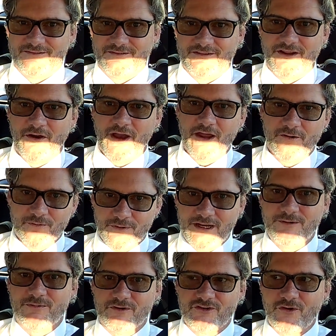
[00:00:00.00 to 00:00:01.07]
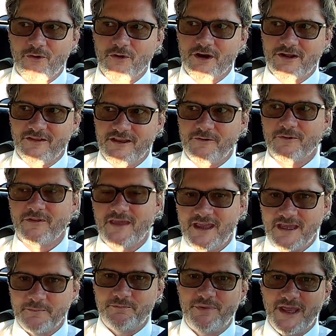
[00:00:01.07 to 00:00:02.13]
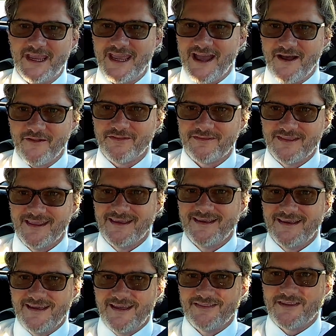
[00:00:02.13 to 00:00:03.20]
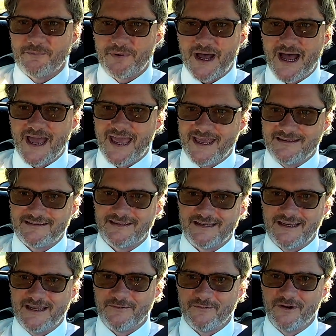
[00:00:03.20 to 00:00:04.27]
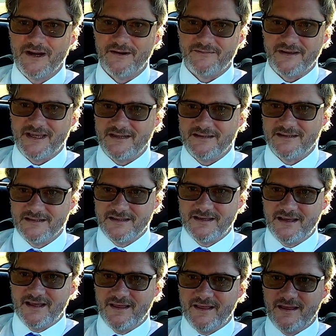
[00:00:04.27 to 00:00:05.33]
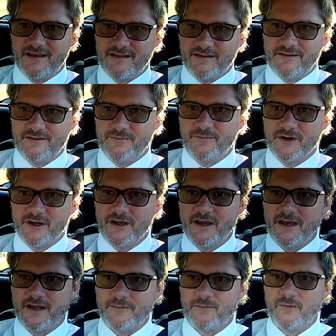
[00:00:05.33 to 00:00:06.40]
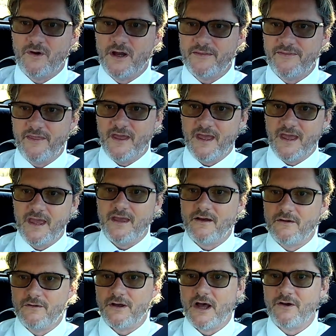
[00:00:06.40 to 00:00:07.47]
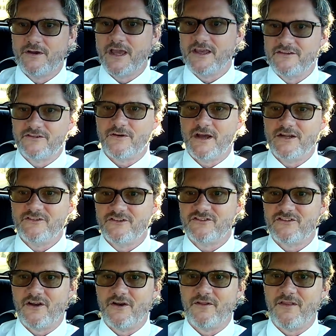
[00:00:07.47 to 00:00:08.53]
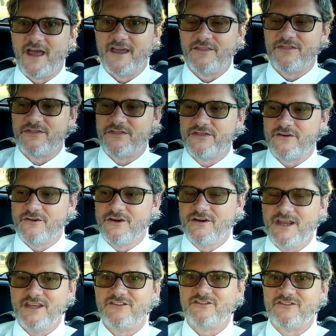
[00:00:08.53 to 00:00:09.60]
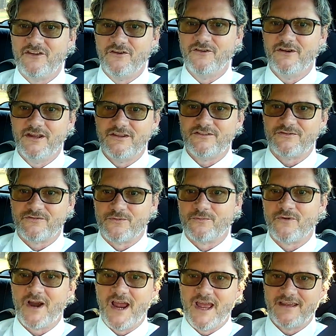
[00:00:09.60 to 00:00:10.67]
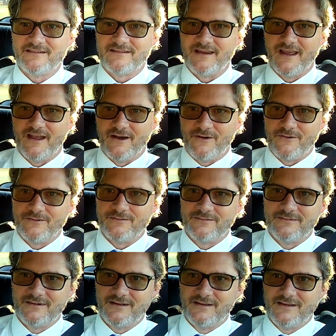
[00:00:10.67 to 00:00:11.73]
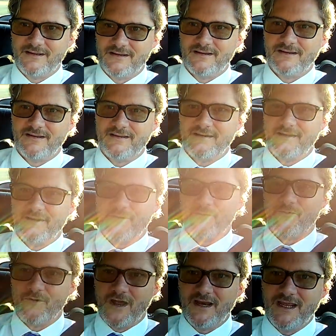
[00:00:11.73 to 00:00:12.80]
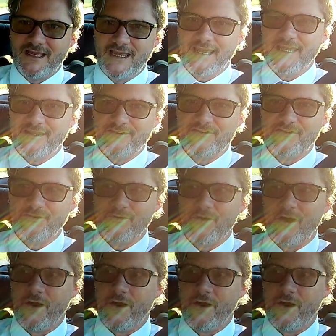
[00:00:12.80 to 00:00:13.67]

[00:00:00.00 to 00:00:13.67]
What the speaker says: know how to read rhetorically, where they can pick out the bias and get rid of it, we're good. What the hell? Okay, so I just saw like 30 students from Ragsdale running into